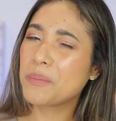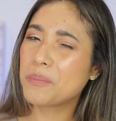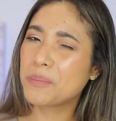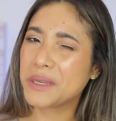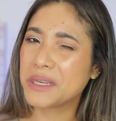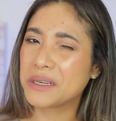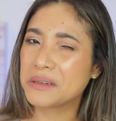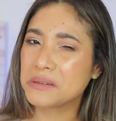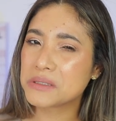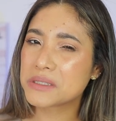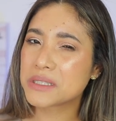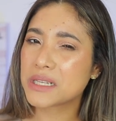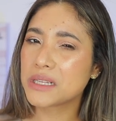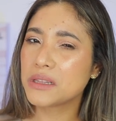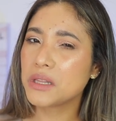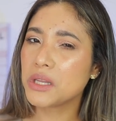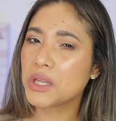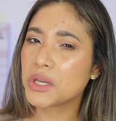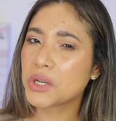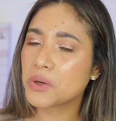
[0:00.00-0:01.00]
it peels a
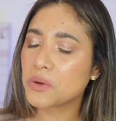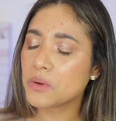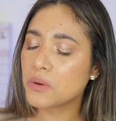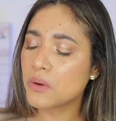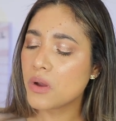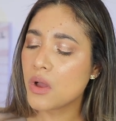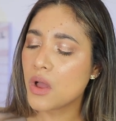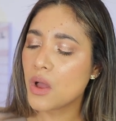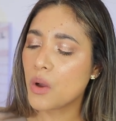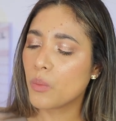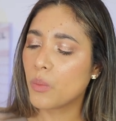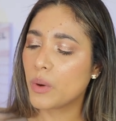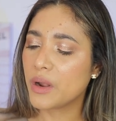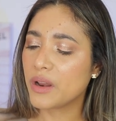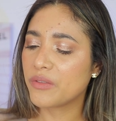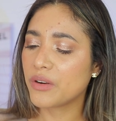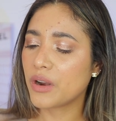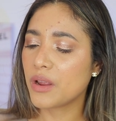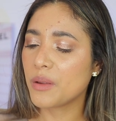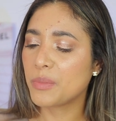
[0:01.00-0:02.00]
little
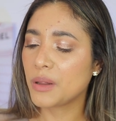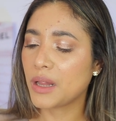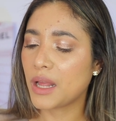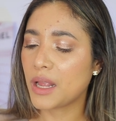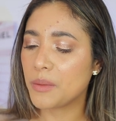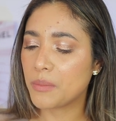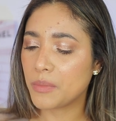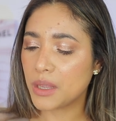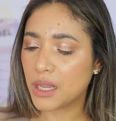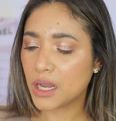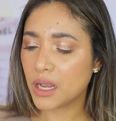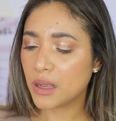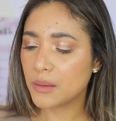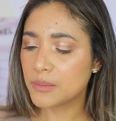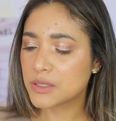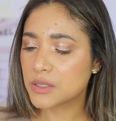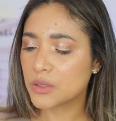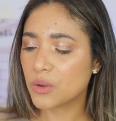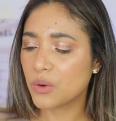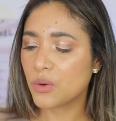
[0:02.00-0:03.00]
whenever I apply
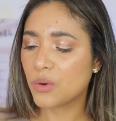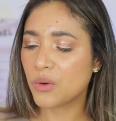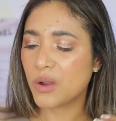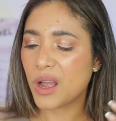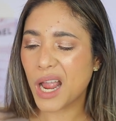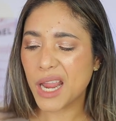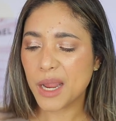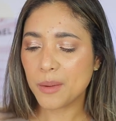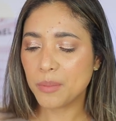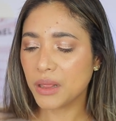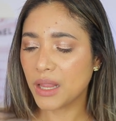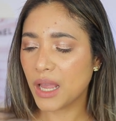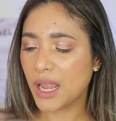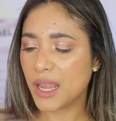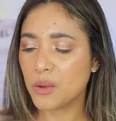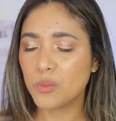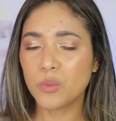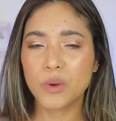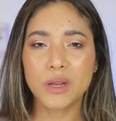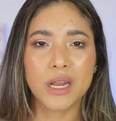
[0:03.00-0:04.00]
makeup, so I apply
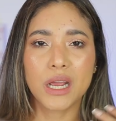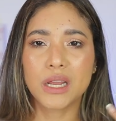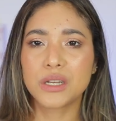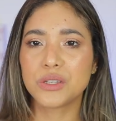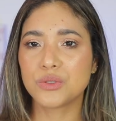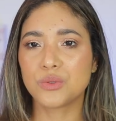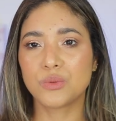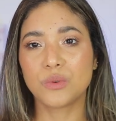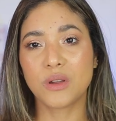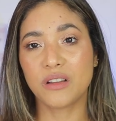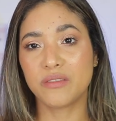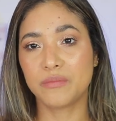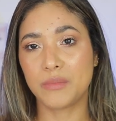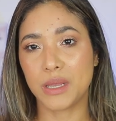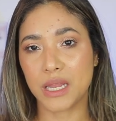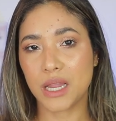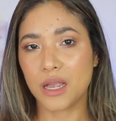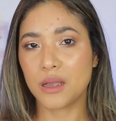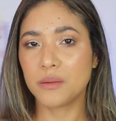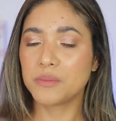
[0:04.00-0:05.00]
it when I don't have
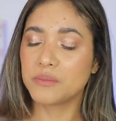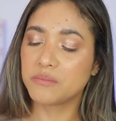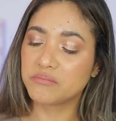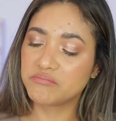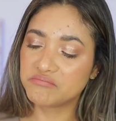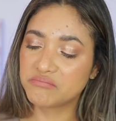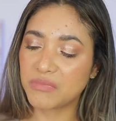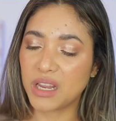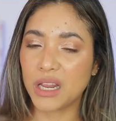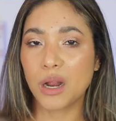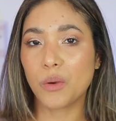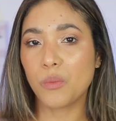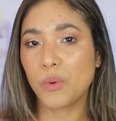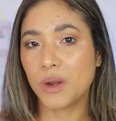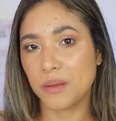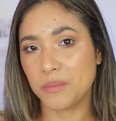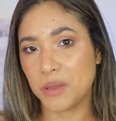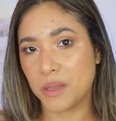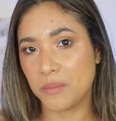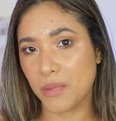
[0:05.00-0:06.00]
makeup and I
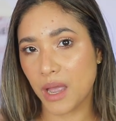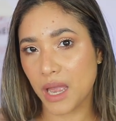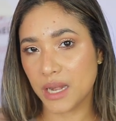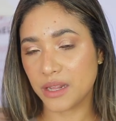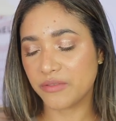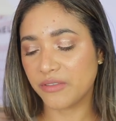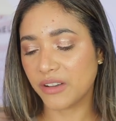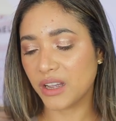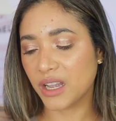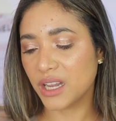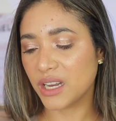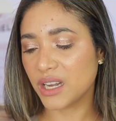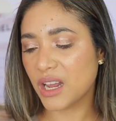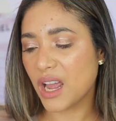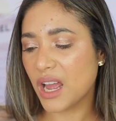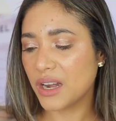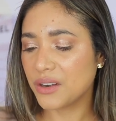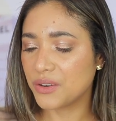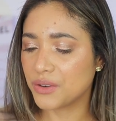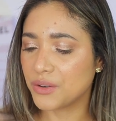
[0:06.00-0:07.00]
want to be mattified.
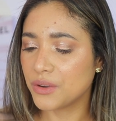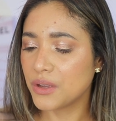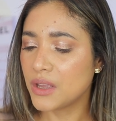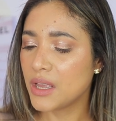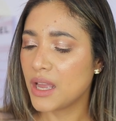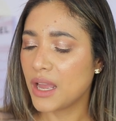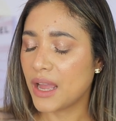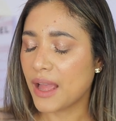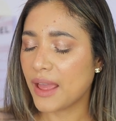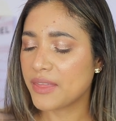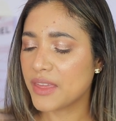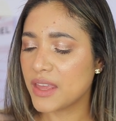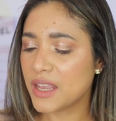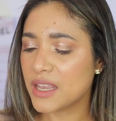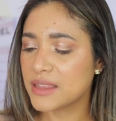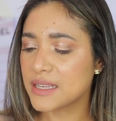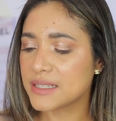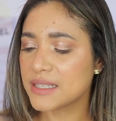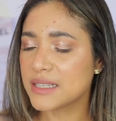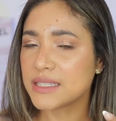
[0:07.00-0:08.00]
I don't know. I
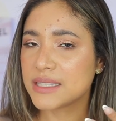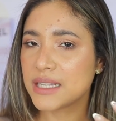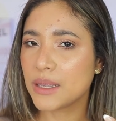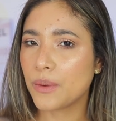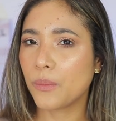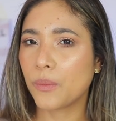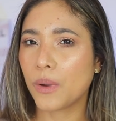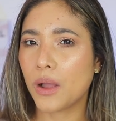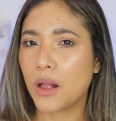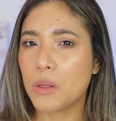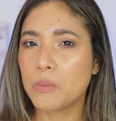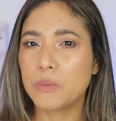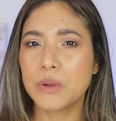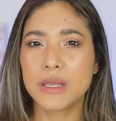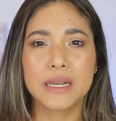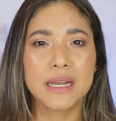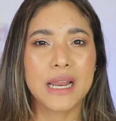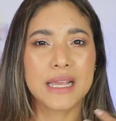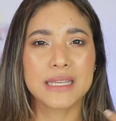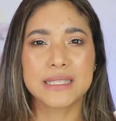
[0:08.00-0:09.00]
think it doesn't sit well
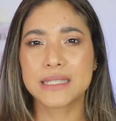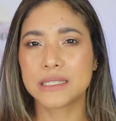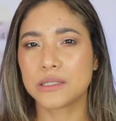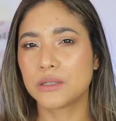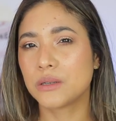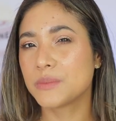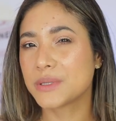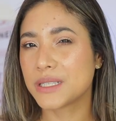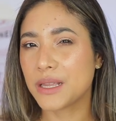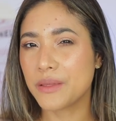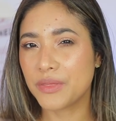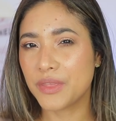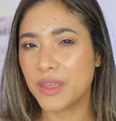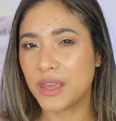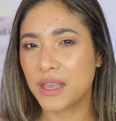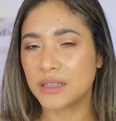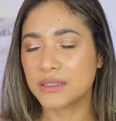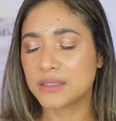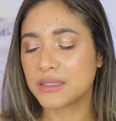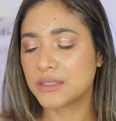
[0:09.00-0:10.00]
with like serums and
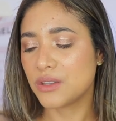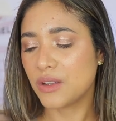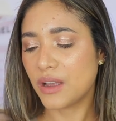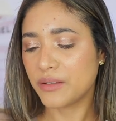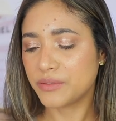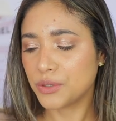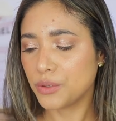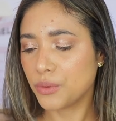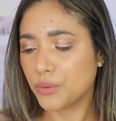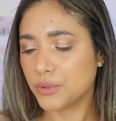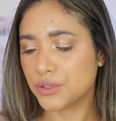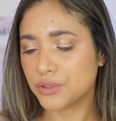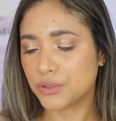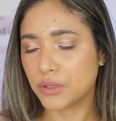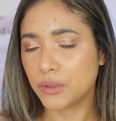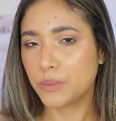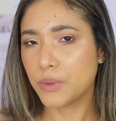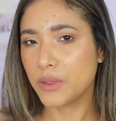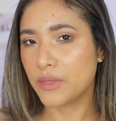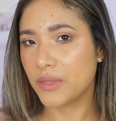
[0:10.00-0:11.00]
things. You have to go
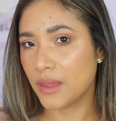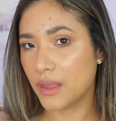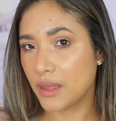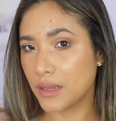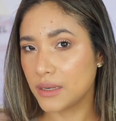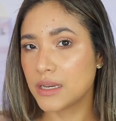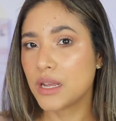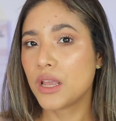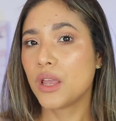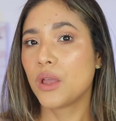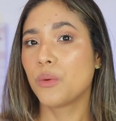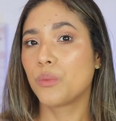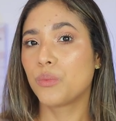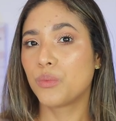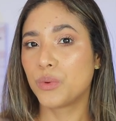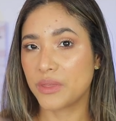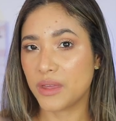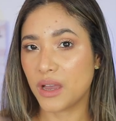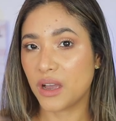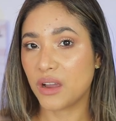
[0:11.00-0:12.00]
straight with it
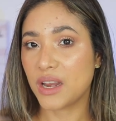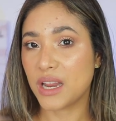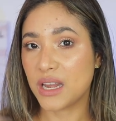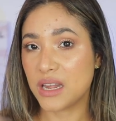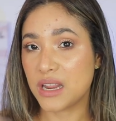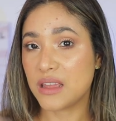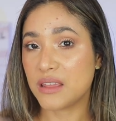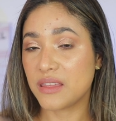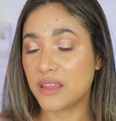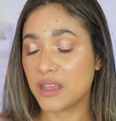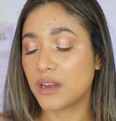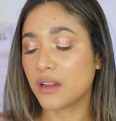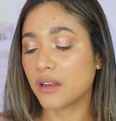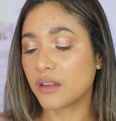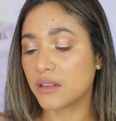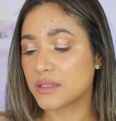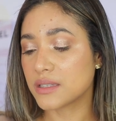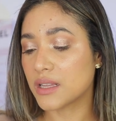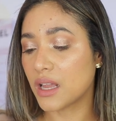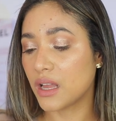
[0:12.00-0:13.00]
without anything
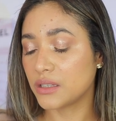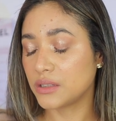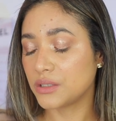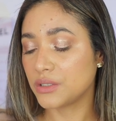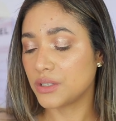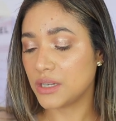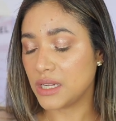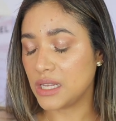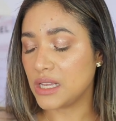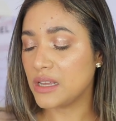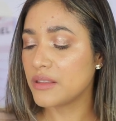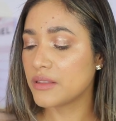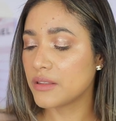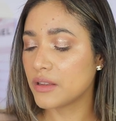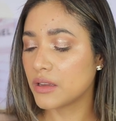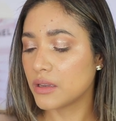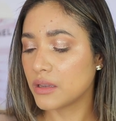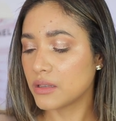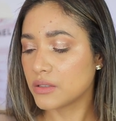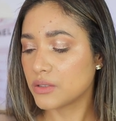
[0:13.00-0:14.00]
else underneath
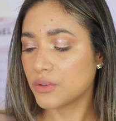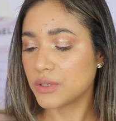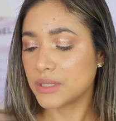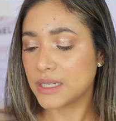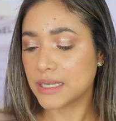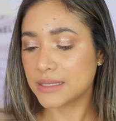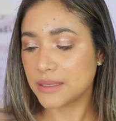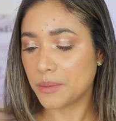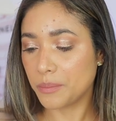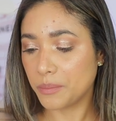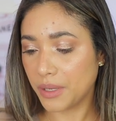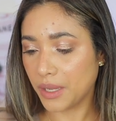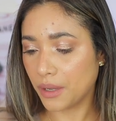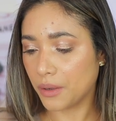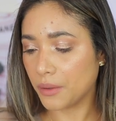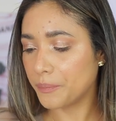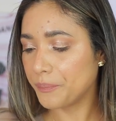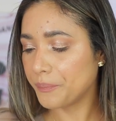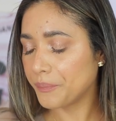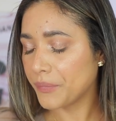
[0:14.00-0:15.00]
so it doesn't
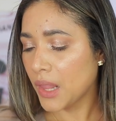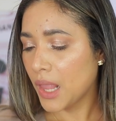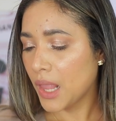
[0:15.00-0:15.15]
peel.